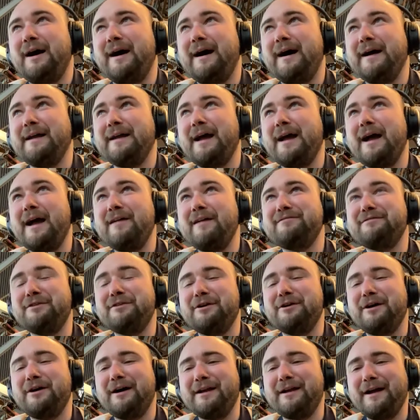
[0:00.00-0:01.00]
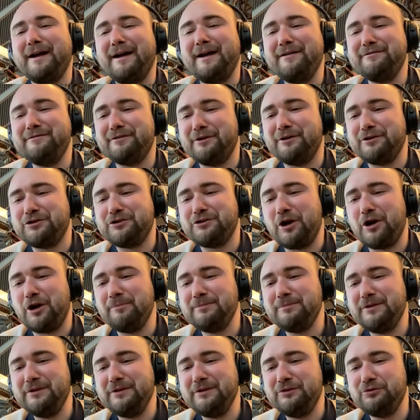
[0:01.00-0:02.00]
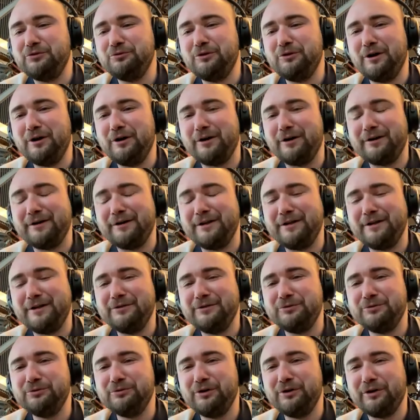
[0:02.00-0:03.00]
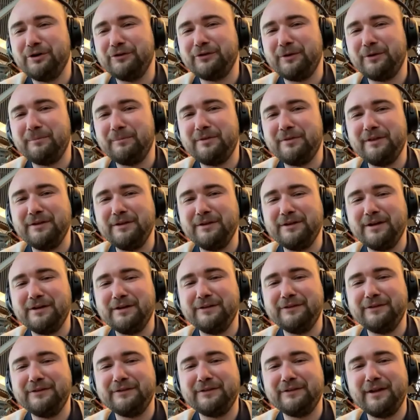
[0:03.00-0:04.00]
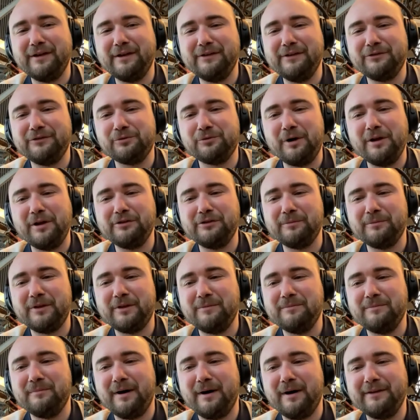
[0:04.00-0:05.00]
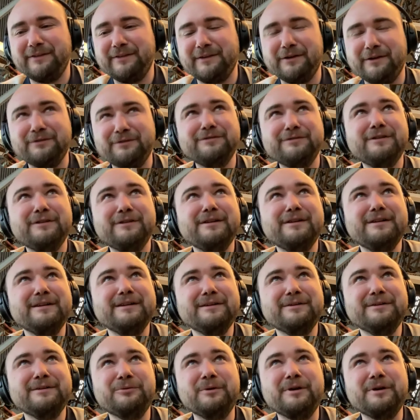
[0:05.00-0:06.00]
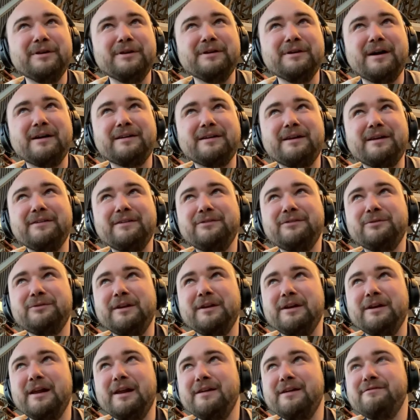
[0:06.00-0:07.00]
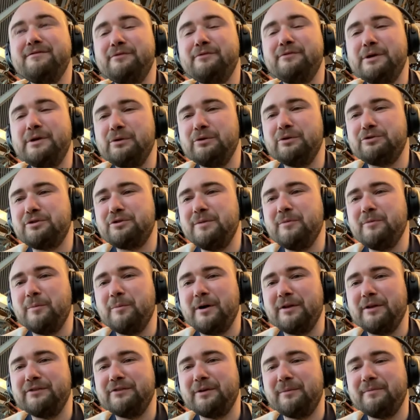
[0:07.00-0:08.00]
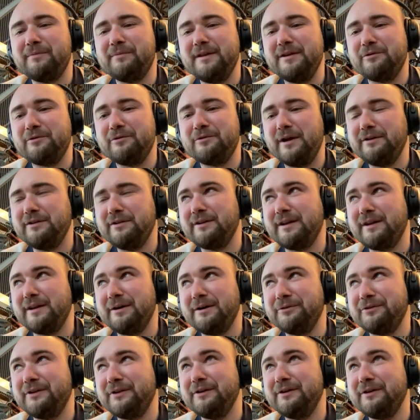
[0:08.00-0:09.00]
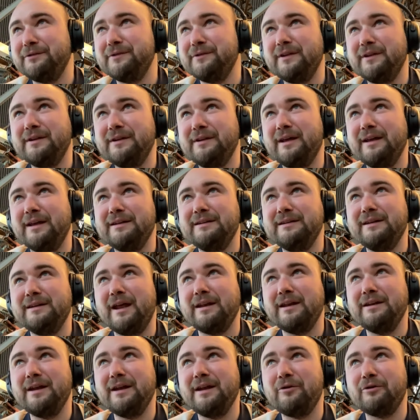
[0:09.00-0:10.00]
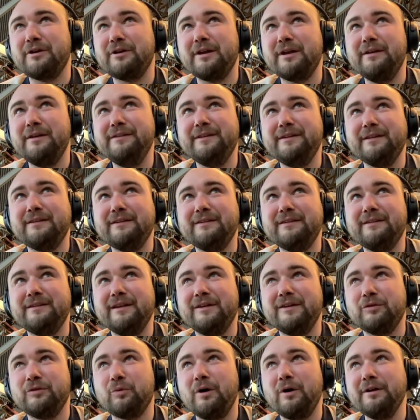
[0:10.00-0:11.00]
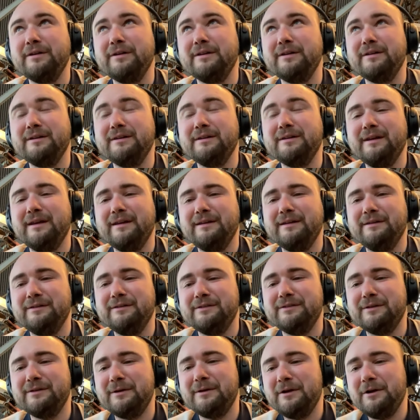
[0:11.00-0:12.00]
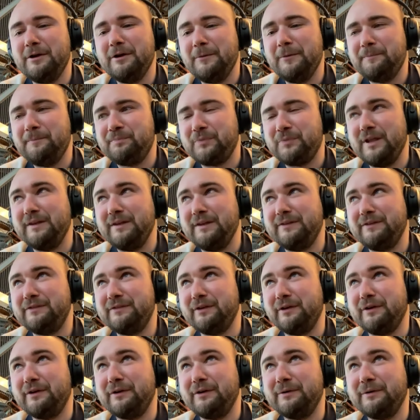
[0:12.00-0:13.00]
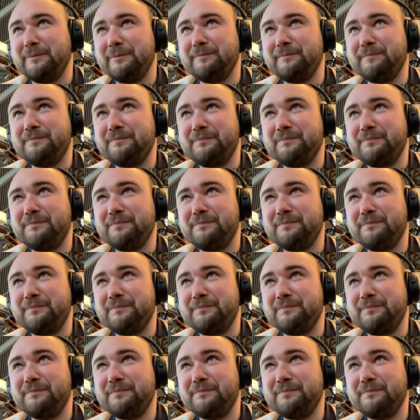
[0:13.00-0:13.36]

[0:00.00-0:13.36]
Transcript: I have uh, I have uh, jumped into uh, into uh, something that is that is greater than myself. We I guess in life we all dream about something greater than ourselves, and and and in our case it's it's wine, and and it's uh,